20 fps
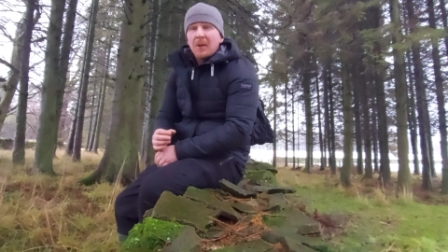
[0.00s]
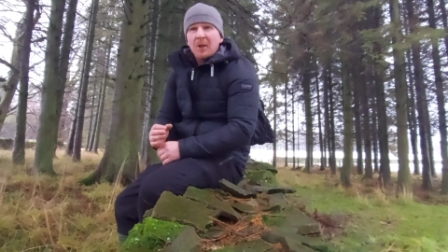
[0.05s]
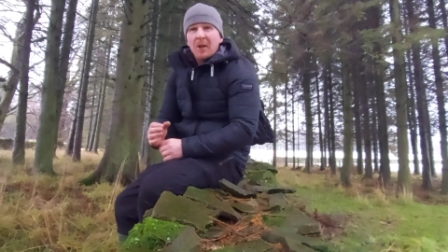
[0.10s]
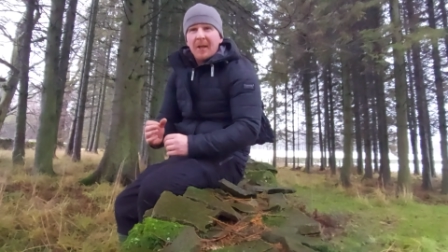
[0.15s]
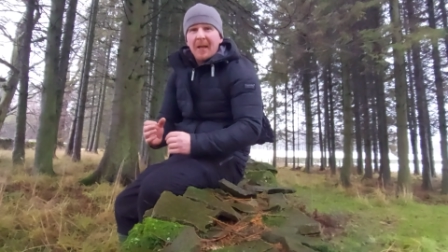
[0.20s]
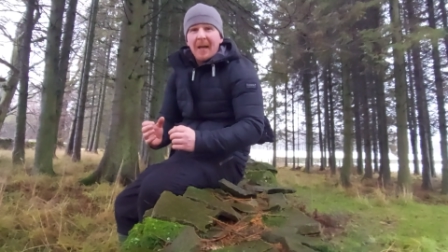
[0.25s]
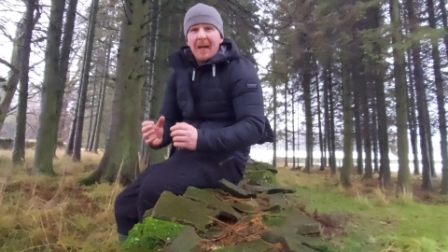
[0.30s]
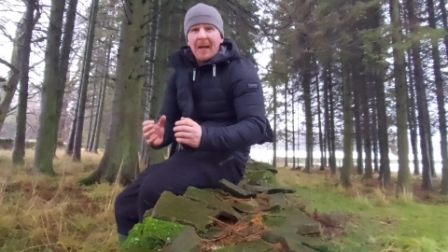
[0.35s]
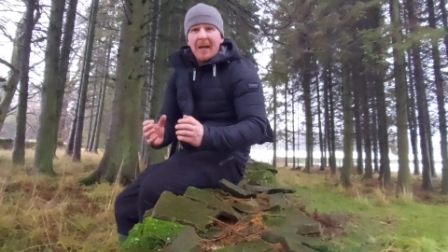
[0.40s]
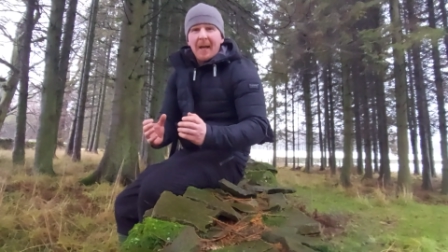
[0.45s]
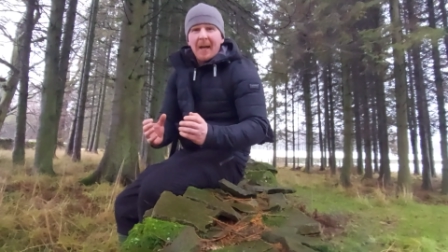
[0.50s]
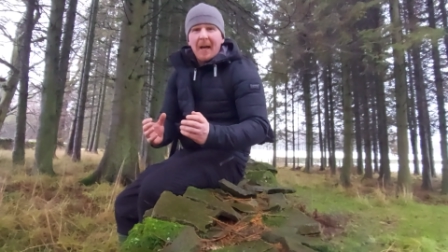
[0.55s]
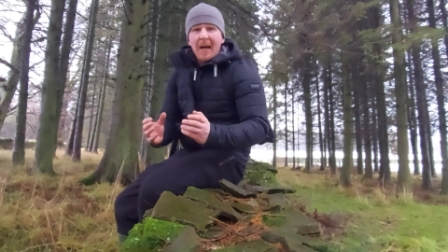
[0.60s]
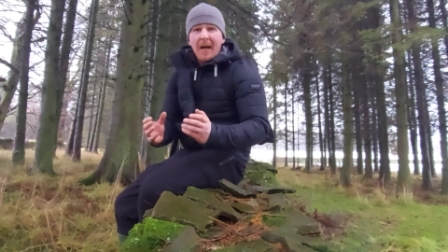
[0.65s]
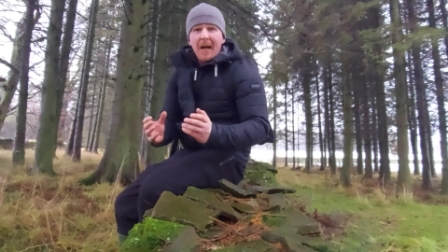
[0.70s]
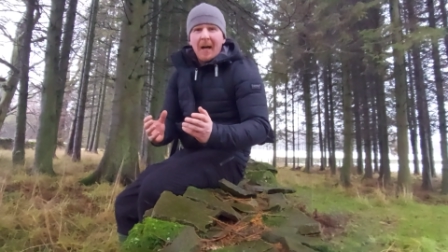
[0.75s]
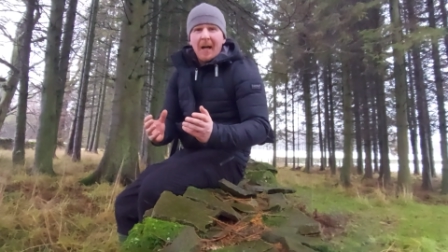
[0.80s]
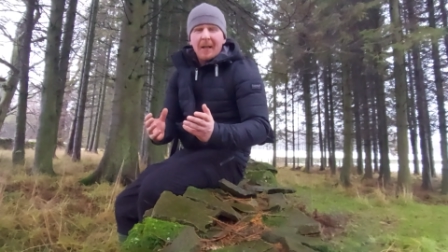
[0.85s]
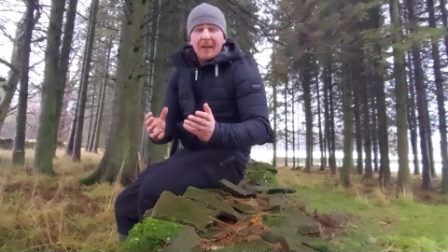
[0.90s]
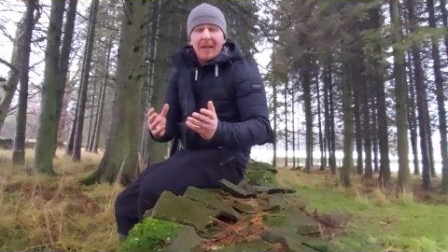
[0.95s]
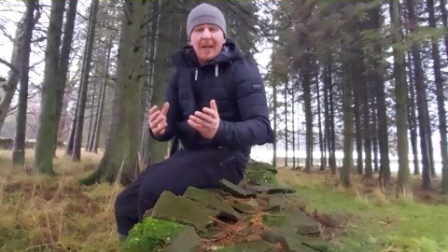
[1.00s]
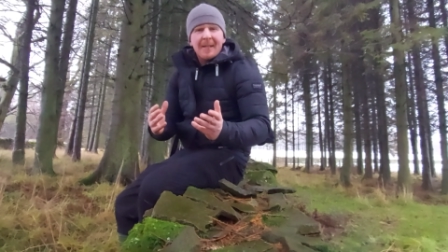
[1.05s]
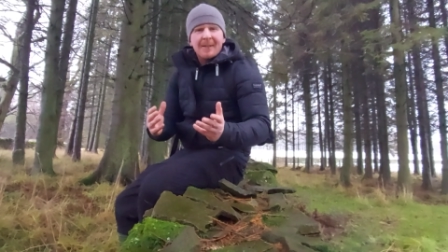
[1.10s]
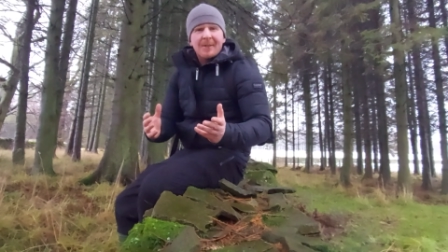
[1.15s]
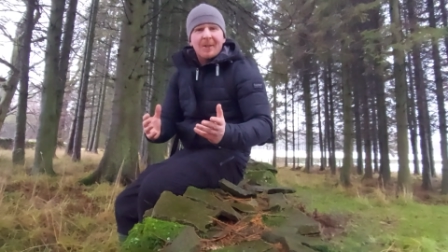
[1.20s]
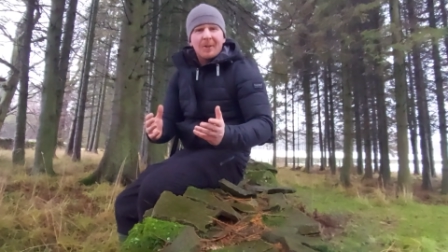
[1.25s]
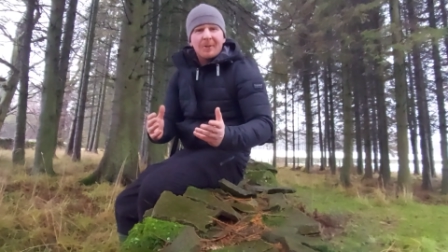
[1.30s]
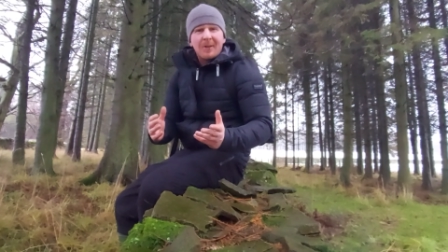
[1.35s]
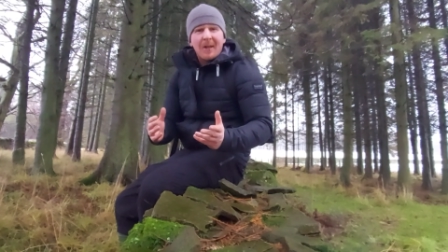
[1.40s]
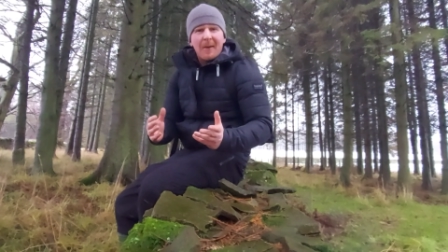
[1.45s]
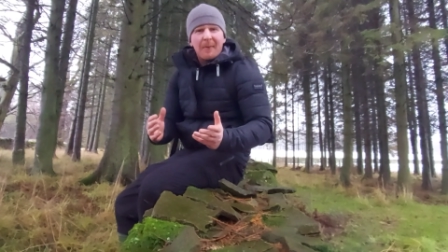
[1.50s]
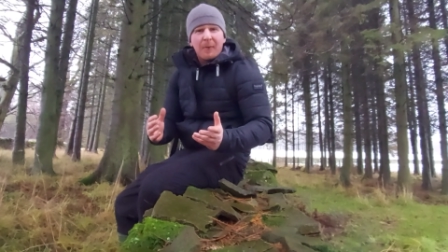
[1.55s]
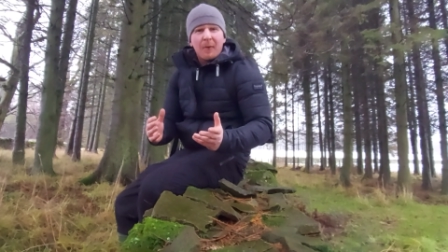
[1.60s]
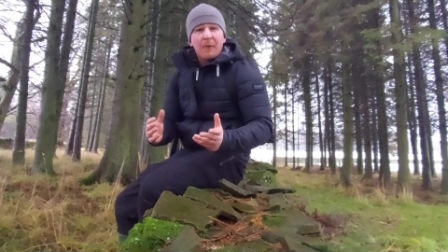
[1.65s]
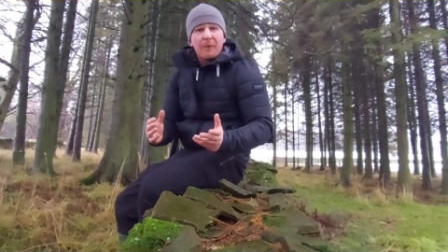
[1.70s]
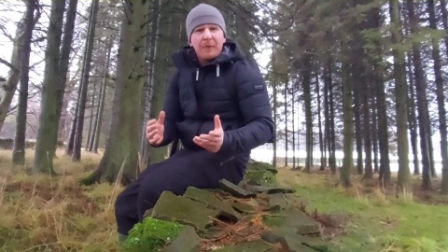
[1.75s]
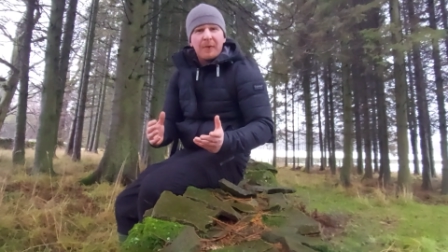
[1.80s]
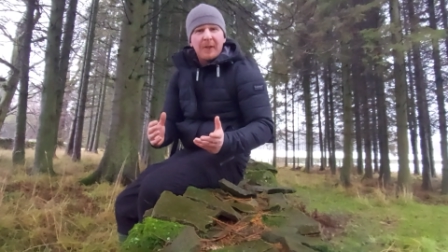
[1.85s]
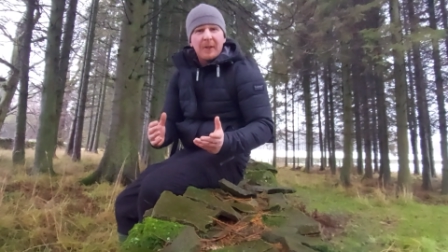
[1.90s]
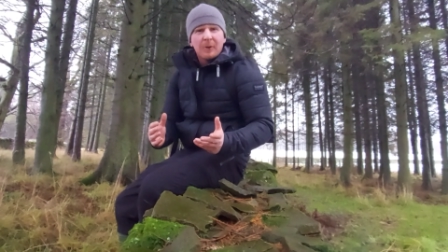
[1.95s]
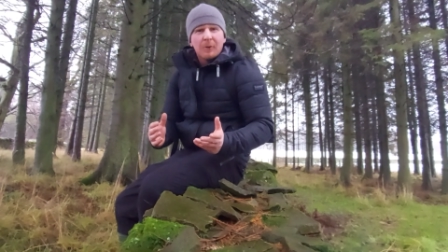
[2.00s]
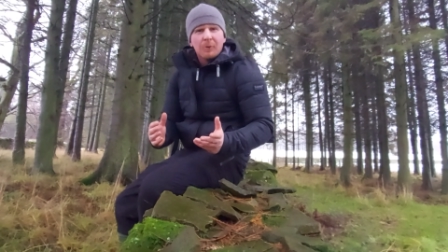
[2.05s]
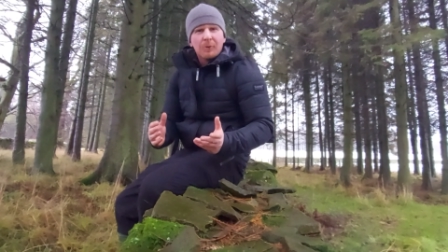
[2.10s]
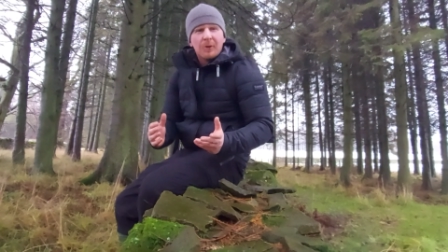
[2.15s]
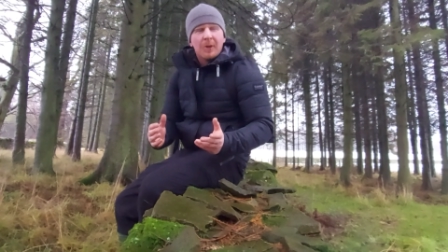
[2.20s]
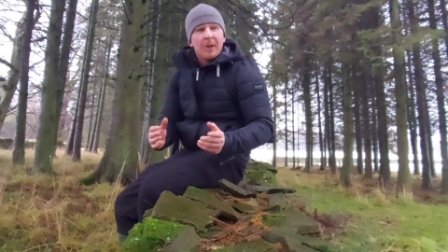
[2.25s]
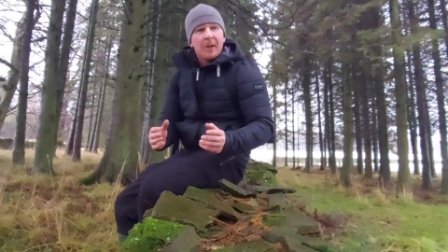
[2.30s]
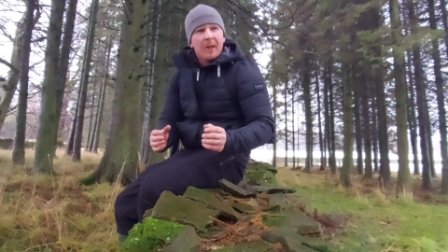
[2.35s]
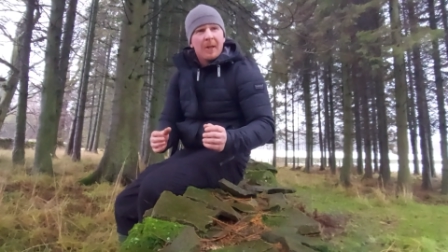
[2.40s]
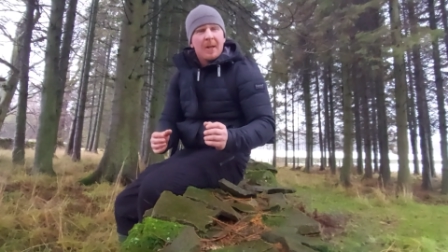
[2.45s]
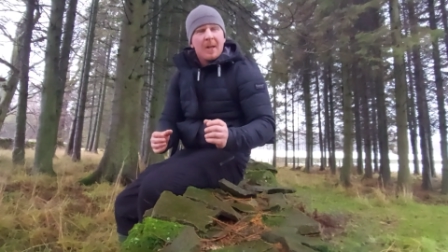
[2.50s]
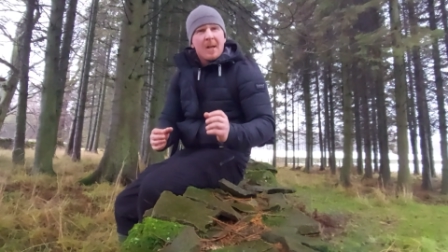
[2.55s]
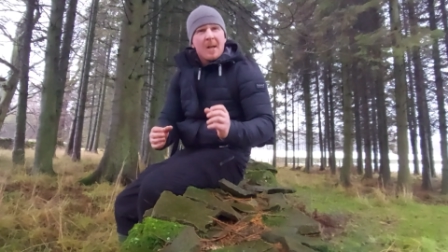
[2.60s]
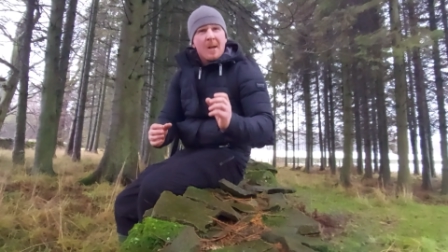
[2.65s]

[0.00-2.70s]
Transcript: to get a lesser depth of field,